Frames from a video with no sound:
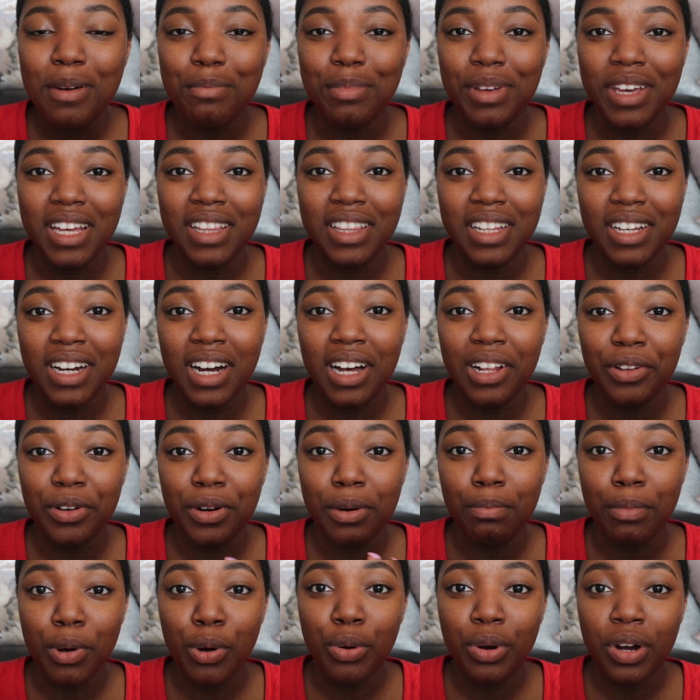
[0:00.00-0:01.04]
be in the
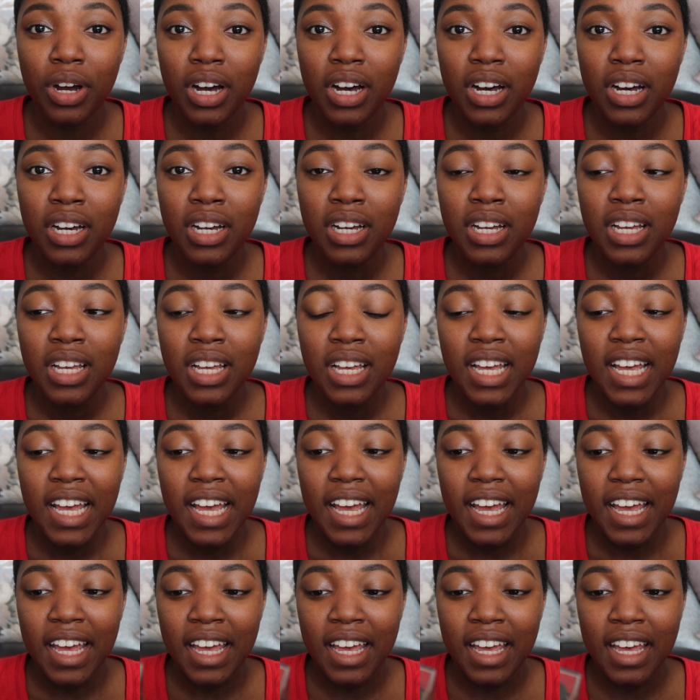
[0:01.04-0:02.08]
color Mocha,
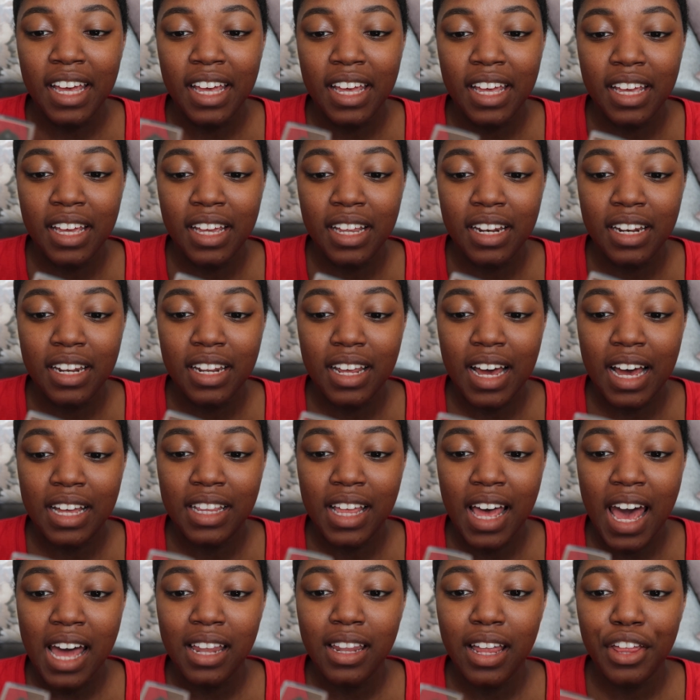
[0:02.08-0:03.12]
and I've
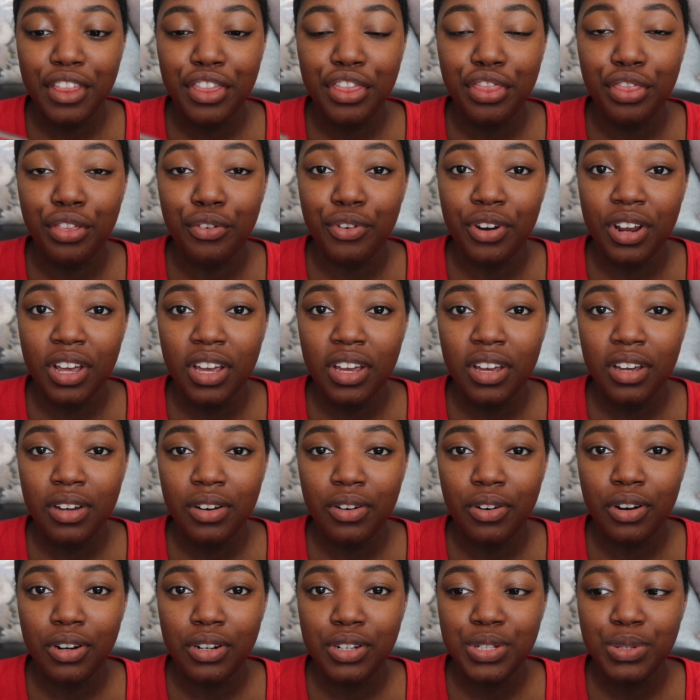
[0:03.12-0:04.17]
had like 3
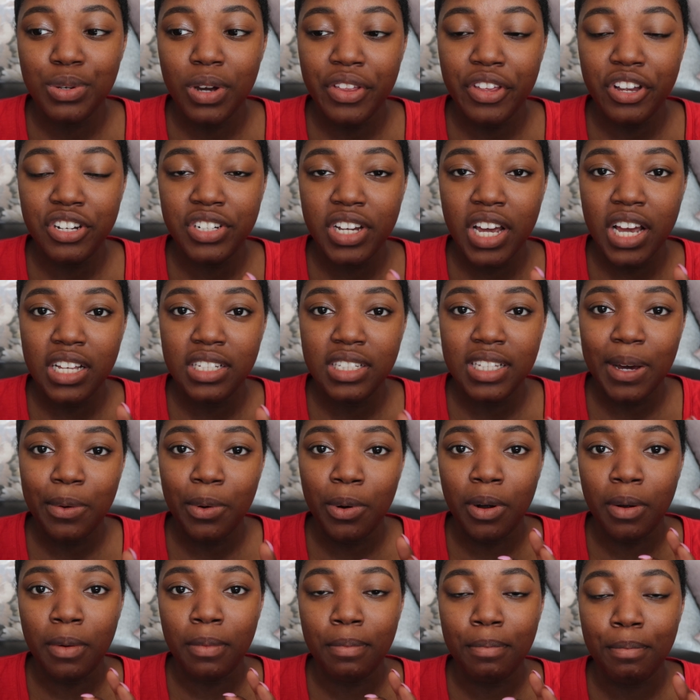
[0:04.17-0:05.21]
or 2 other shades that
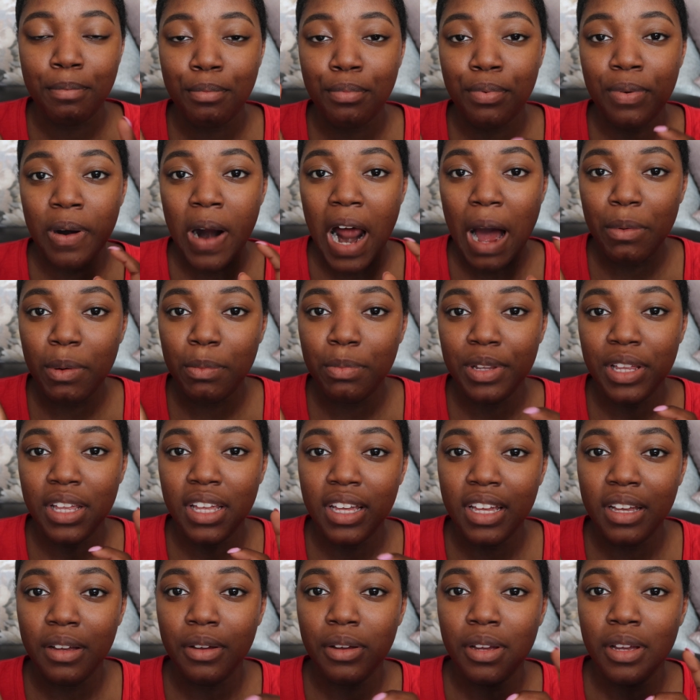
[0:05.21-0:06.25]
were
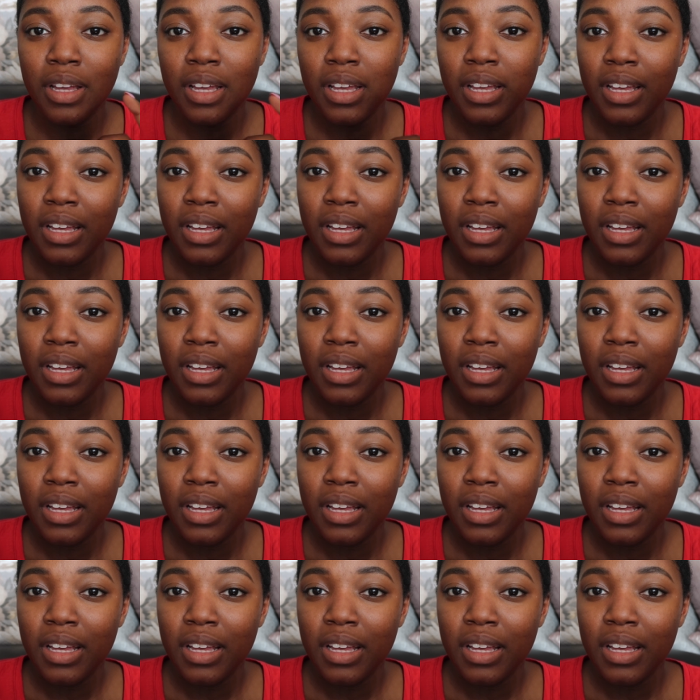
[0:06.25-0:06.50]
probably